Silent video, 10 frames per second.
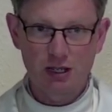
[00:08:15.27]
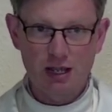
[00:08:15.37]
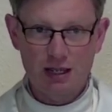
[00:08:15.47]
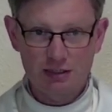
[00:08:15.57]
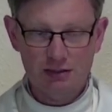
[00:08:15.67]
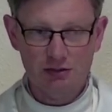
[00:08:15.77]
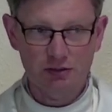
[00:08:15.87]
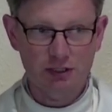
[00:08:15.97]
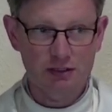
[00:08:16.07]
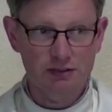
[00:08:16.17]
His
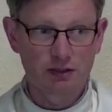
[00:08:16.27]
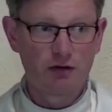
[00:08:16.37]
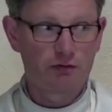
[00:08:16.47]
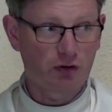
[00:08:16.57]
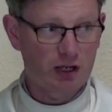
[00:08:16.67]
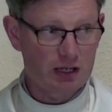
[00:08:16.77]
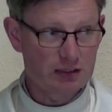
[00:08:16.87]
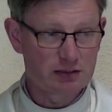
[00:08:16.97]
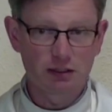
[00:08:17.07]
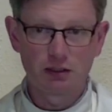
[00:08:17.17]
success for
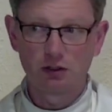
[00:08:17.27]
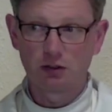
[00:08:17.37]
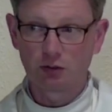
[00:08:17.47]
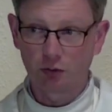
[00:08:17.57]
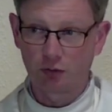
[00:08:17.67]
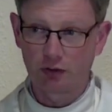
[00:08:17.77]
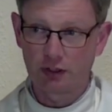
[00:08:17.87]
His glory.